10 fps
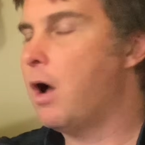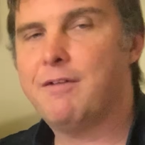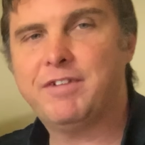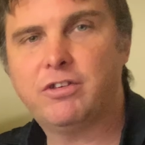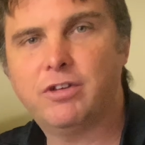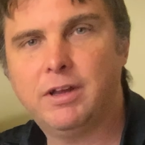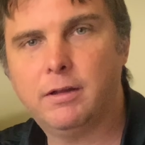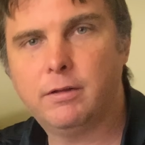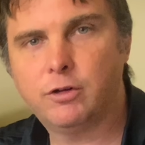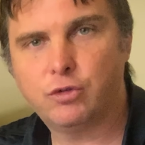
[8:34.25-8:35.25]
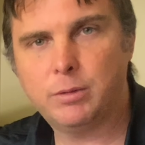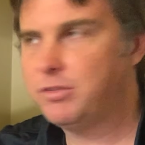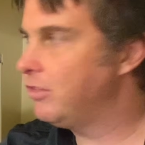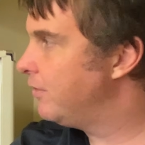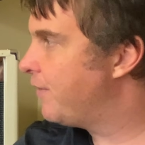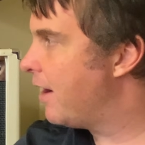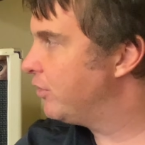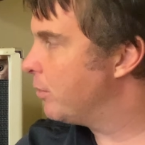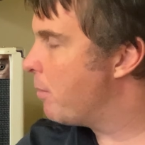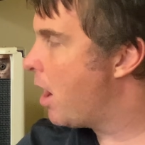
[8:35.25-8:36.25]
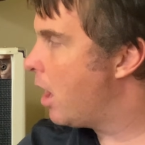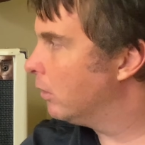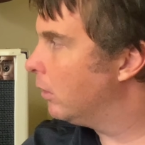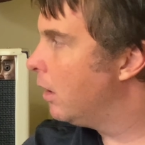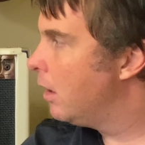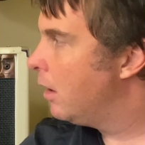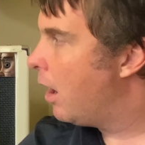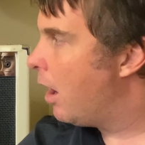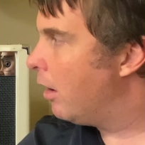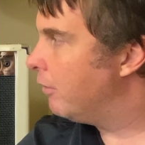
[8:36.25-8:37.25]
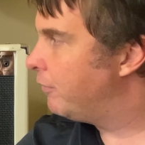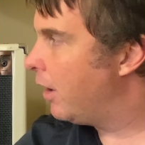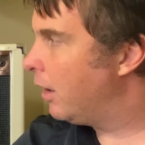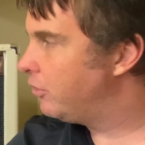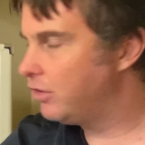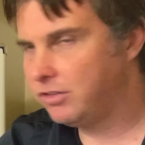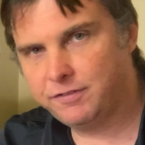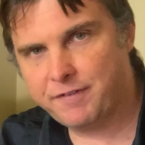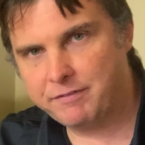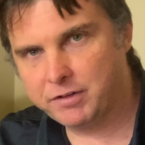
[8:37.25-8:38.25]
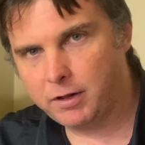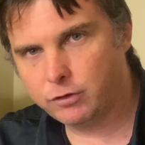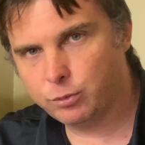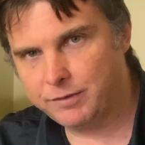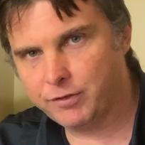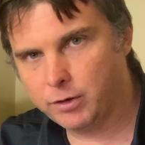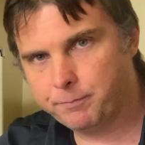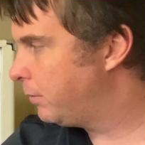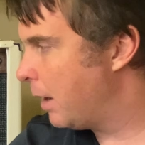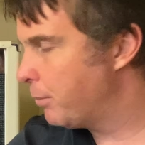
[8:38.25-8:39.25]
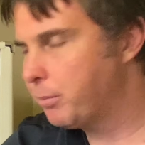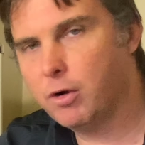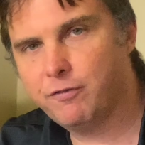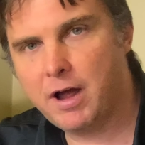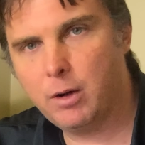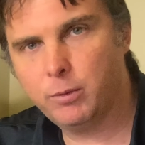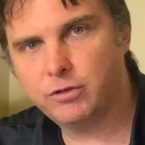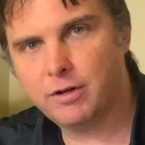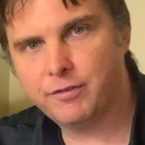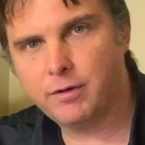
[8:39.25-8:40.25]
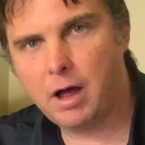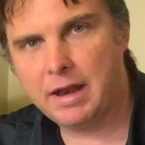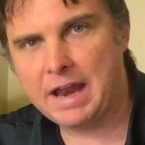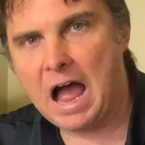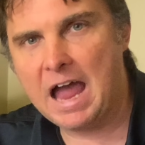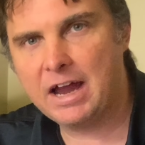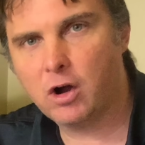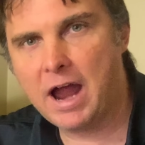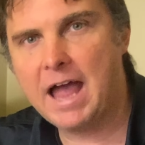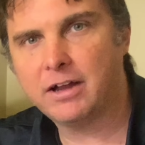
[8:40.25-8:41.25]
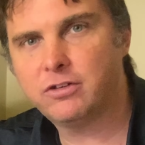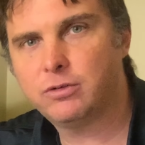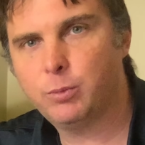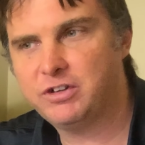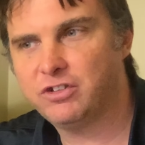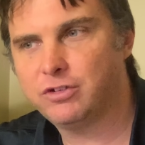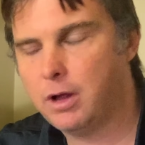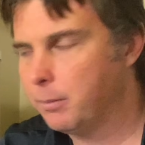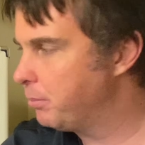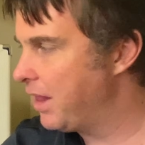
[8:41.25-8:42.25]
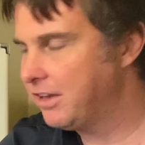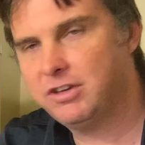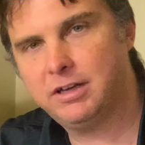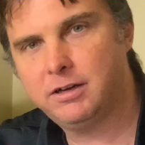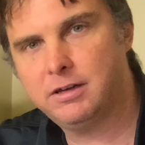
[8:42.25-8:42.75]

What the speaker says: obviously the Dream65 is a model of a 65 Deluxe Reverb. Kemper profile was of an IRX, which is a Plexi